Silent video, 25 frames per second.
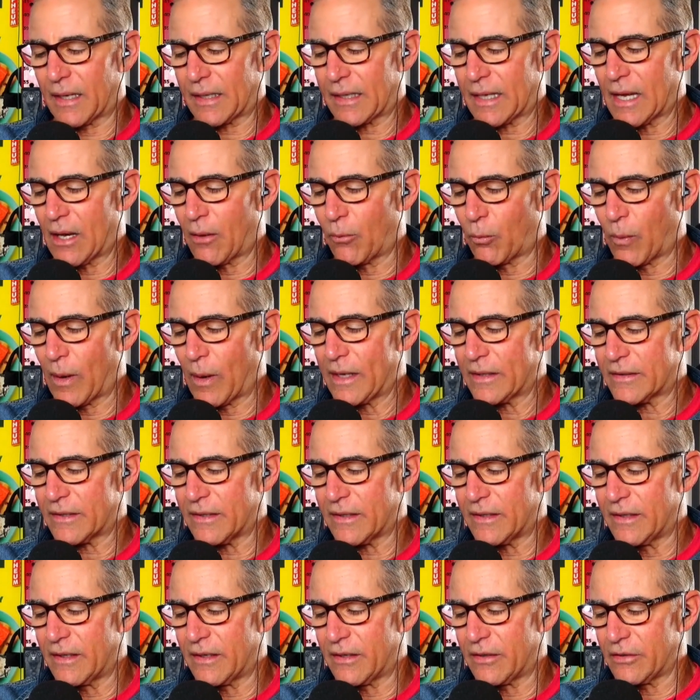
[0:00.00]
I, I
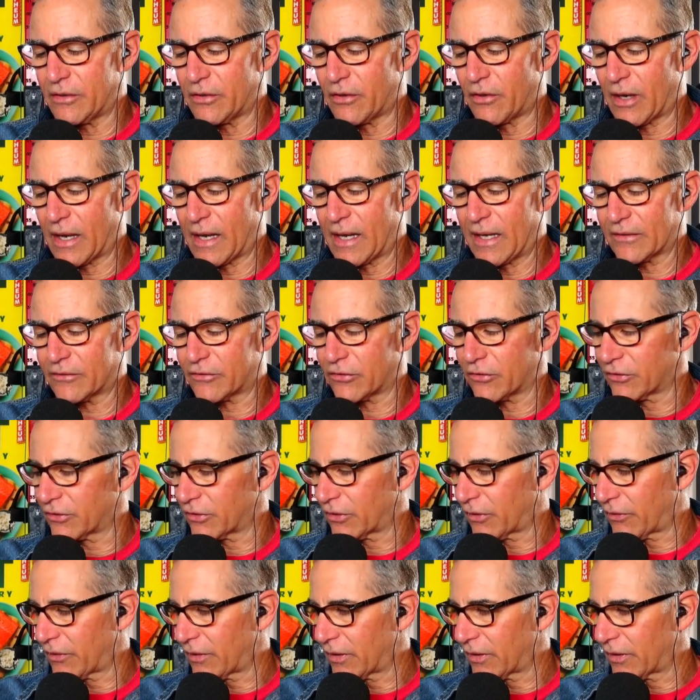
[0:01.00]
so your answers on